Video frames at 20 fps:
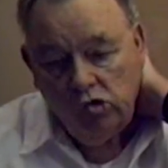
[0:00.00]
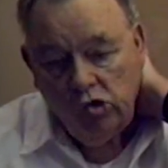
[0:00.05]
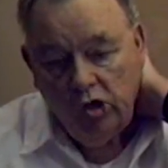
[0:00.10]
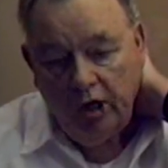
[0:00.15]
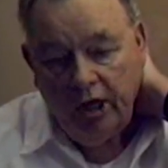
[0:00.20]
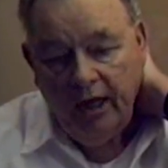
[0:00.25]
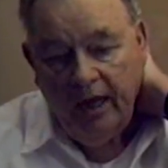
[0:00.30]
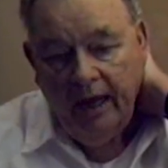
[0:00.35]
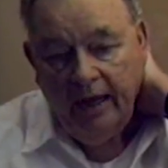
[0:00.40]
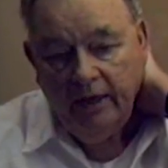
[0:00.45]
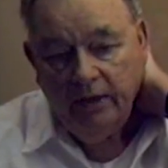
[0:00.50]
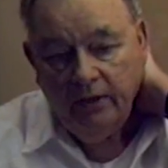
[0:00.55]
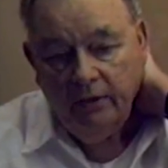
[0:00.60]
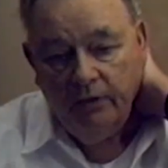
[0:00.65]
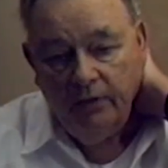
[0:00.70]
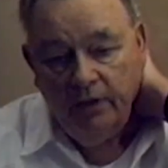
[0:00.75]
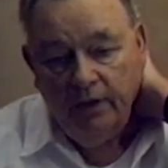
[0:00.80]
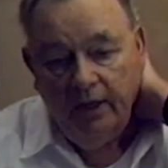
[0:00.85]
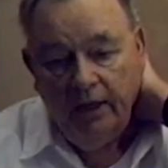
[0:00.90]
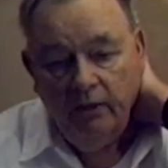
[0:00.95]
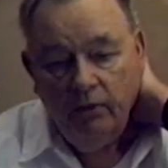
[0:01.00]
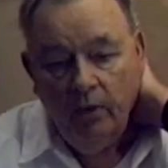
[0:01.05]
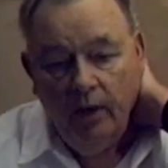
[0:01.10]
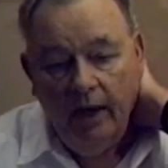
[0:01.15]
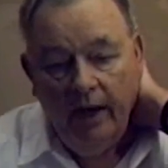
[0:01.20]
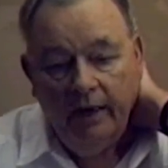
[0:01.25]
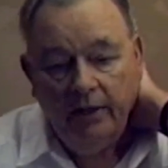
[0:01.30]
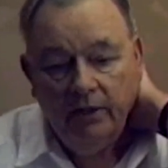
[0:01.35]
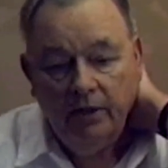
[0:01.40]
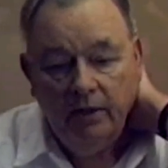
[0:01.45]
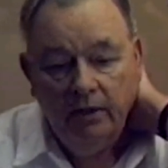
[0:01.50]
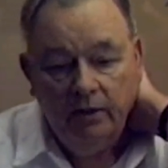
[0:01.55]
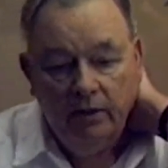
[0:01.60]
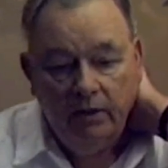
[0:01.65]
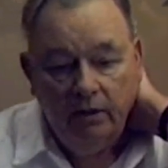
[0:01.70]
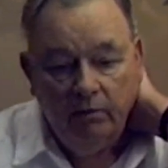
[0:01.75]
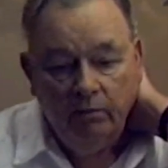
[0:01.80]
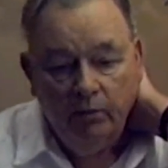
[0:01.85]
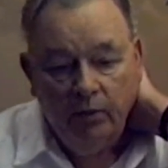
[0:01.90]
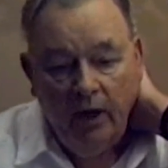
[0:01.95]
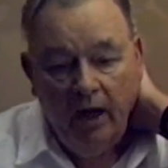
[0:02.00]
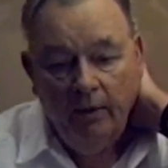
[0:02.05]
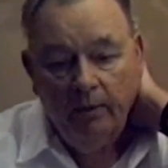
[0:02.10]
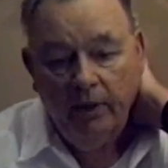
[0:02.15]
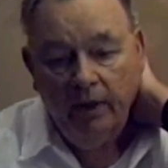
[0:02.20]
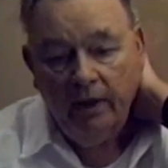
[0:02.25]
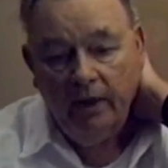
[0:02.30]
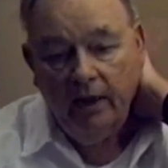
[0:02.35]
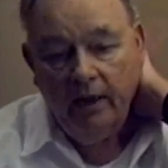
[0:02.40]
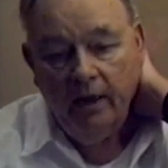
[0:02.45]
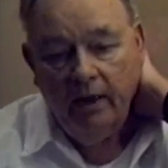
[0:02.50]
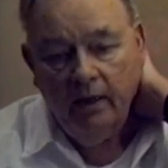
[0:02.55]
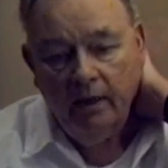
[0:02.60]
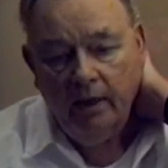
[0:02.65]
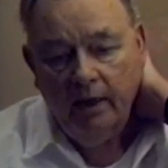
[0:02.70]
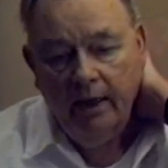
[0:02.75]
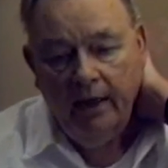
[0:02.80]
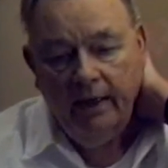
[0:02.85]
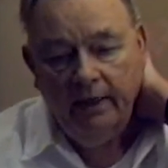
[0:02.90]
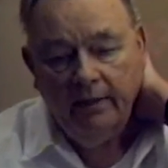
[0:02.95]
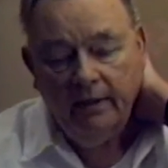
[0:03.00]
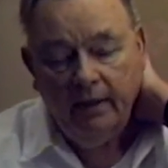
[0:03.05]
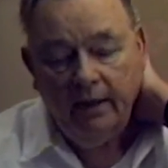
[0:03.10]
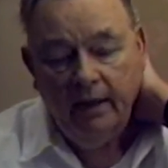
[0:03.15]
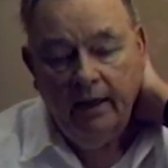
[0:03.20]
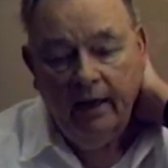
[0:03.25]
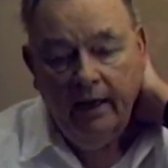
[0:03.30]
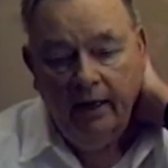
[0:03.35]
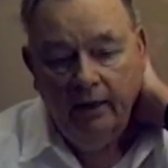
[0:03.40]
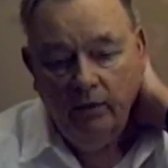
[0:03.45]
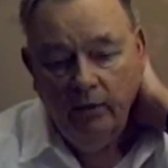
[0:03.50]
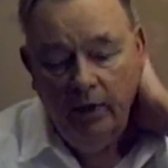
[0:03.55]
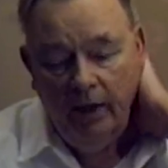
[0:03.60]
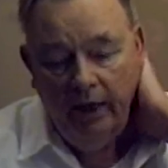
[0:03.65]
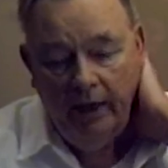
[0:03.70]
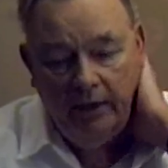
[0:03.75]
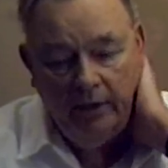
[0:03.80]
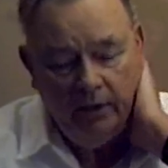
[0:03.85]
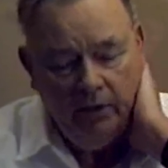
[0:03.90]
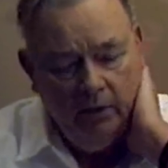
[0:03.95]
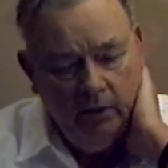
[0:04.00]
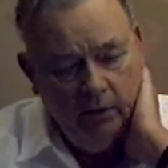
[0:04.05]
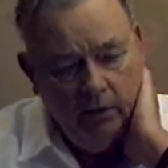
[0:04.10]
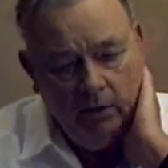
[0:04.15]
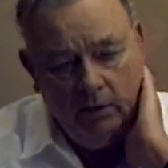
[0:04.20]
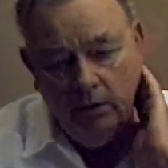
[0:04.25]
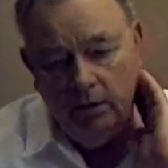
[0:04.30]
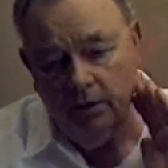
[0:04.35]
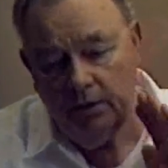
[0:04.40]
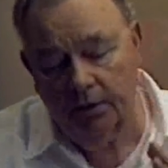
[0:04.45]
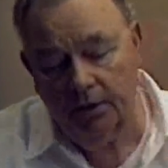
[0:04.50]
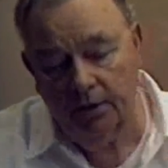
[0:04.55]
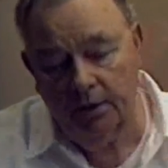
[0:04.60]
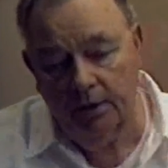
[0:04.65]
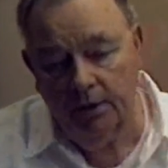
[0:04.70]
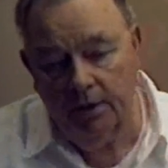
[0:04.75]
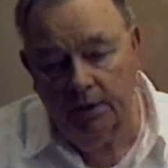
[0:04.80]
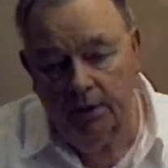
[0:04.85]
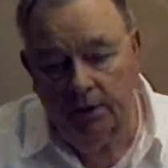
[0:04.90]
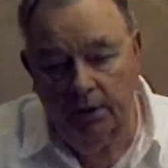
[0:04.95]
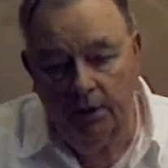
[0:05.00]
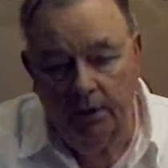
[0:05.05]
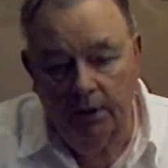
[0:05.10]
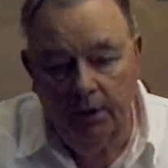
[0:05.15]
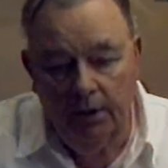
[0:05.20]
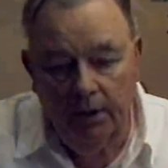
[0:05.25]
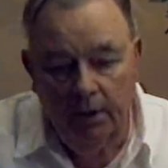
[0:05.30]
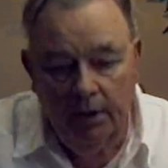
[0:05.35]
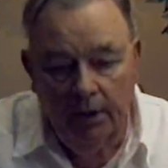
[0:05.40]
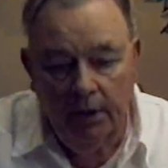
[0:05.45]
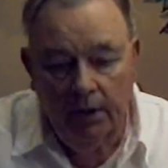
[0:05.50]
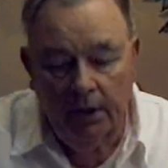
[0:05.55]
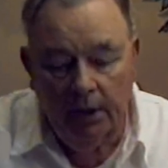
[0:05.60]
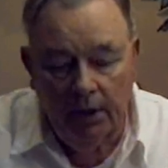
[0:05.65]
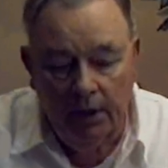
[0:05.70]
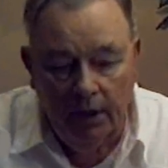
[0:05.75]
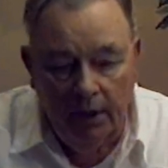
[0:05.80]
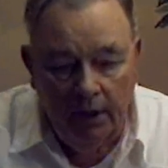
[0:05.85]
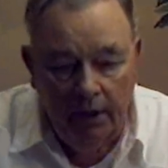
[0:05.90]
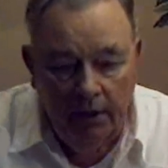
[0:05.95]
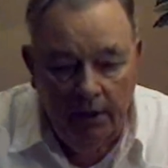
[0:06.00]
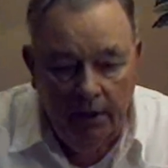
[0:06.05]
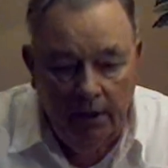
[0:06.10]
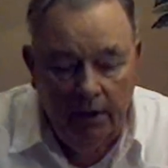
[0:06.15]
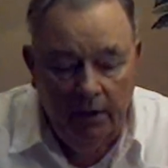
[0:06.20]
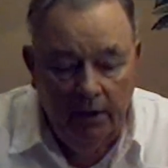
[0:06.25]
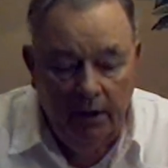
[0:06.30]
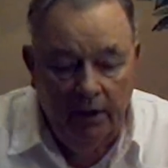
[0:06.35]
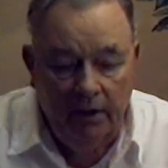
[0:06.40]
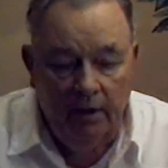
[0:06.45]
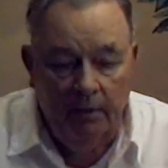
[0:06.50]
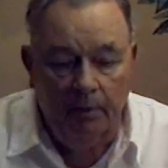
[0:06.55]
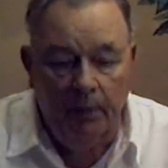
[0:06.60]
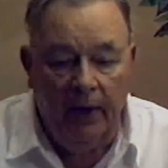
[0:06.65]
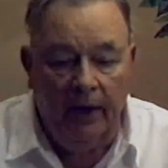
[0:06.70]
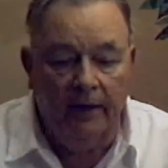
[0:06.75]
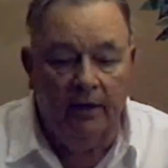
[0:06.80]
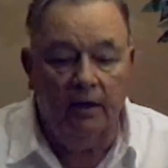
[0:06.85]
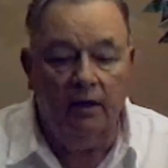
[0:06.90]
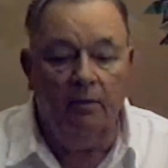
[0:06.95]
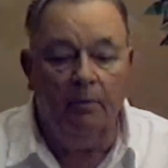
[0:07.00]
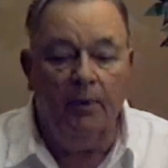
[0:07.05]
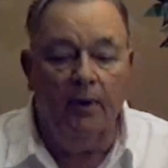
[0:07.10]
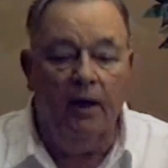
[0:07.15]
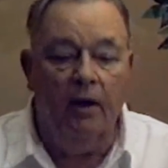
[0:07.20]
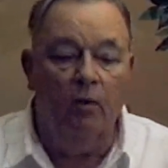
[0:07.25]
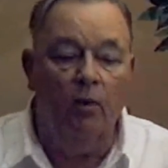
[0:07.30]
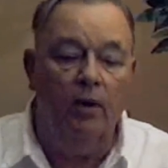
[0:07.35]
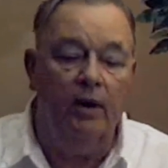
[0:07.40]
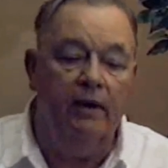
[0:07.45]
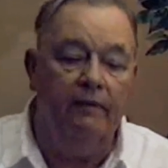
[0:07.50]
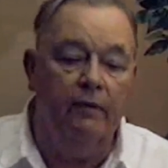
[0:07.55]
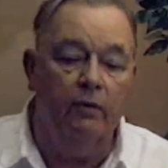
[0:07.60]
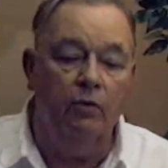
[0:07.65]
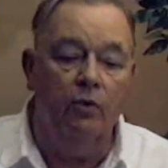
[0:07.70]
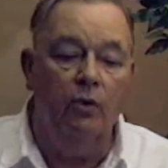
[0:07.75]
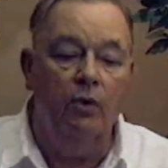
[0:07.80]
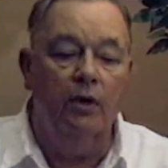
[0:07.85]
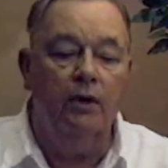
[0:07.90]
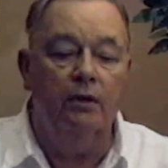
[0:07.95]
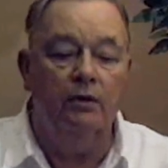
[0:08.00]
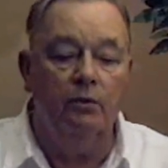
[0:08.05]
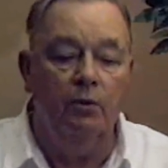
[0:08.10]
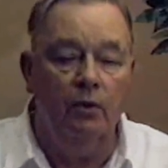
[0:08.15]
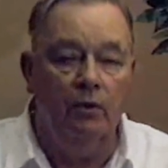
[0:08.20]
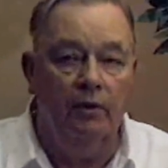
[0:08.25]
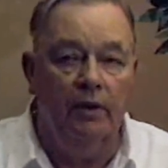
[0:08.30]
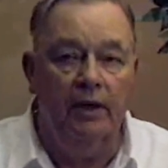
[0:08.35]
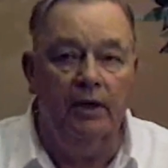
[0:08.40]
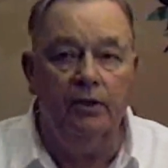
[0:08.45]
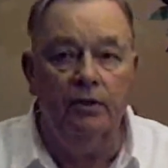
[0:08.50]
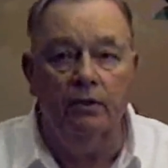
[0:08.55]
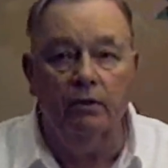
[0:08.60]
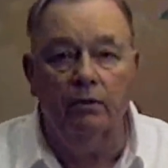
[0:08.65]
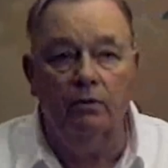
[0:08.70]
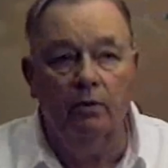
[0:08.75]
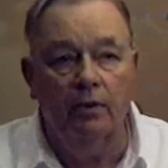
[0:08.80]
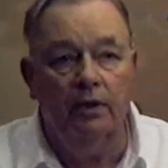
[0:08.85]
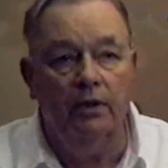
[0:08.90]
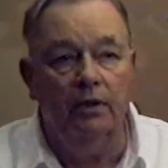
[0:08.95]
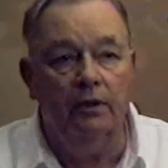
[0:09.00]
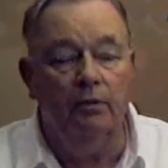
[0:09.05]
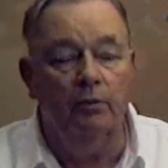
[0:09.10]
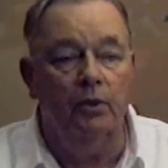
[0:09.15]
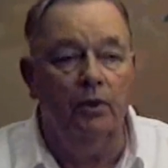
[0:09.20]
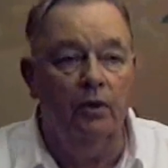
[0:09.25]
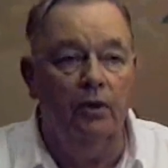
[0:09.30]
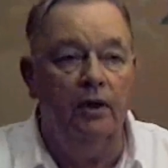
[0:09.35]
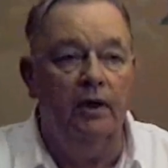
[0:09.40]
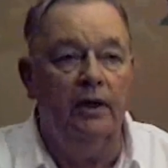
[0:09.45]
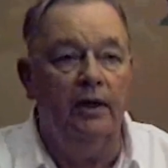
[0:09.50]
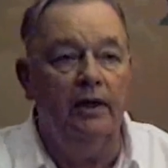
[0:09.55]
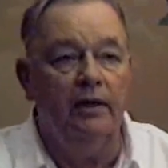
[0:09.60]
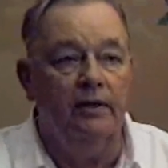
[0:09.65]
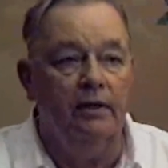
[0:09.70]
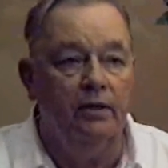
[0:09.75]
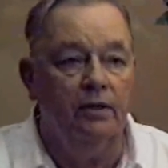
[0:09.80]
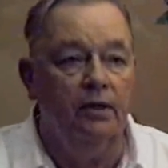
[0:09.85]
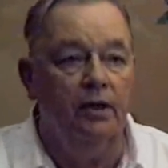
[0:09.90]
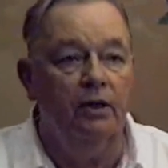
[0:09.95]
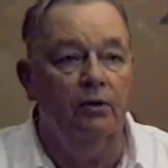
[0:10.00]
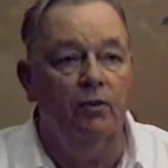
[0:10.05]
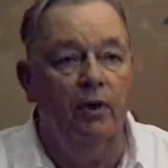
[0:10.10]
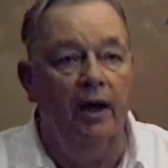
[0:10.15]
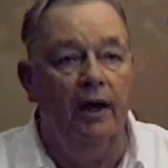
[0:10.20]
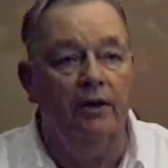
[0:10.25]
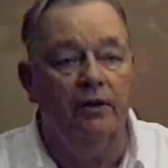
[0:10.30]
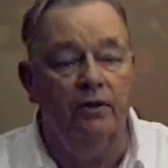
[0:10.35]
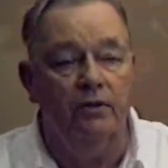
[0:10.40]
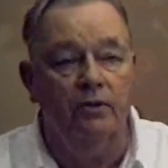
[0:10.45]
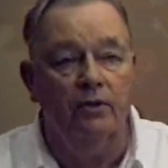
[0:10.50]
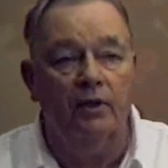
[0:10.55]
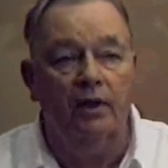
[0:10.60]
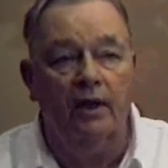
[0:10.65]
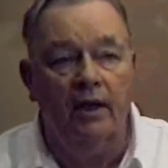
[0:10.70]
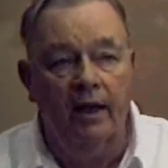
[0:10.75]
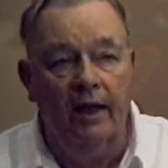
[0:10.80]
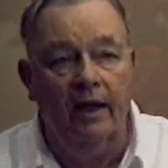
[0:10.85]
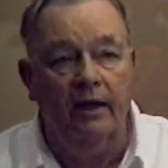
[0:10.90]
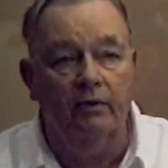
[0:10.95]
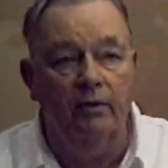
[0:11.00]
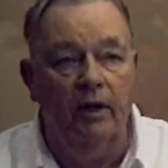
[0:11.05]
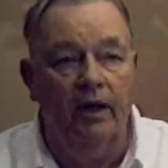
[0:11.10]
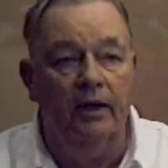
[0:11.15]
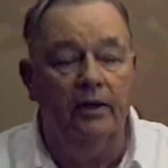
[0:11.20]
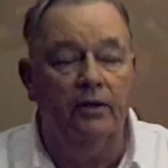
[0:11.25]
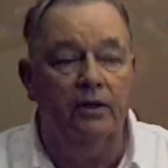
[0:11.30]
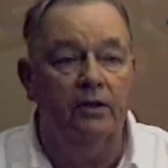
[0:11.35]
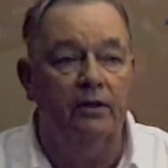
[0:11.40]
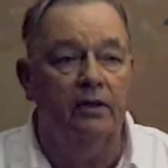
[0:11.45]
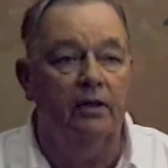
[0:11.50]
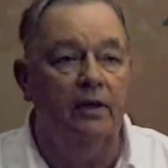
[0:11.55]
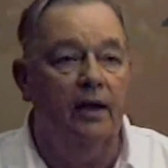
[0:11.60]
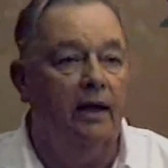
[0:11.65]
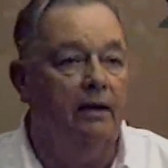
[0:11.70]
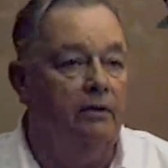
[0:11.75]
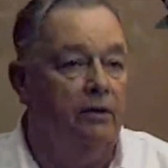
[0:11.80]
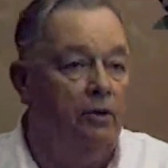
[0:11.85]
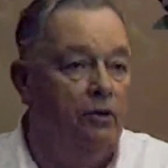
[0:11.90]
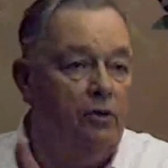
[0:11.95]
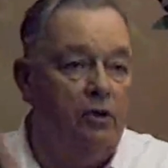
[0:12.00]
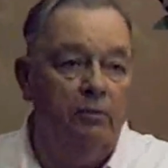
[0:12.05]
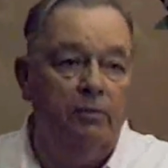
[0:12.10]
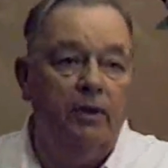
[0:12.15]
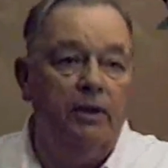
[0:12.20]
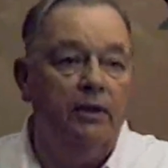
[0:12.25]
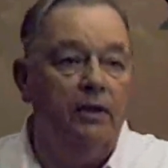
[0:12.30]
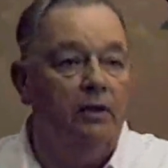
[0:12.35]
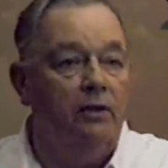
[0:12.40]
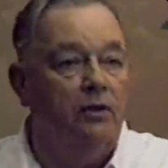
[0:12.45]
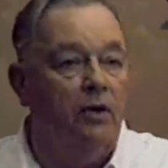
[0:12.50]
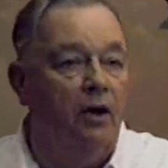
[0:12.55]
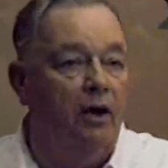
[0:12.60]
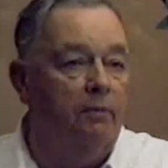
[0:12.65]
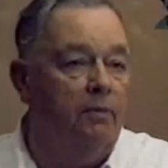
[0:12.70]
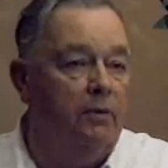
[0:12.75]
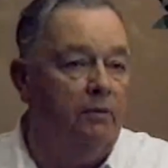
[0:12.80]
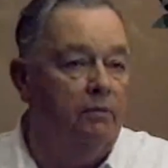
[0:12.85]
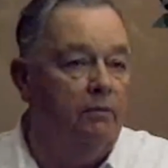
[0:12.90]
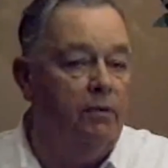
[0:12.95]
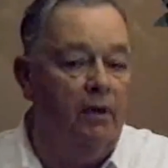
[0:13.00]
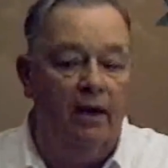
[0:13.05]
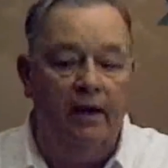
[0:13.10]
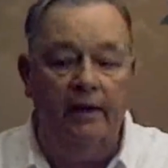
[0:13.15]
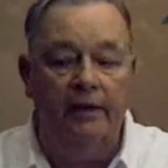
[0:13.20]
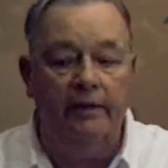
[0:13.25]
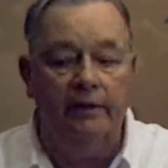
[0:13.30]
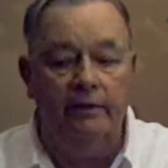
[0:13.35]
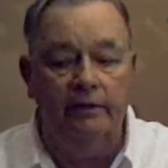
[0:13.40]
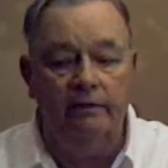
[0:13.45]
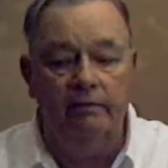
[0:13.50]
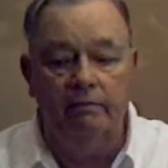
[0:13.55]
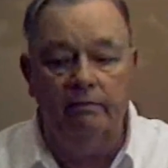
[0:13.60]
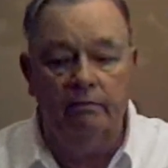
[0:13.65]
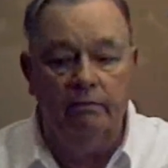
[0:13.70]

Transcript: a case of C rations and probably a case of K rations. And it depended upon whatever orders were issued, whether you were going to eat the C rations or the K rations, and that used to be determined by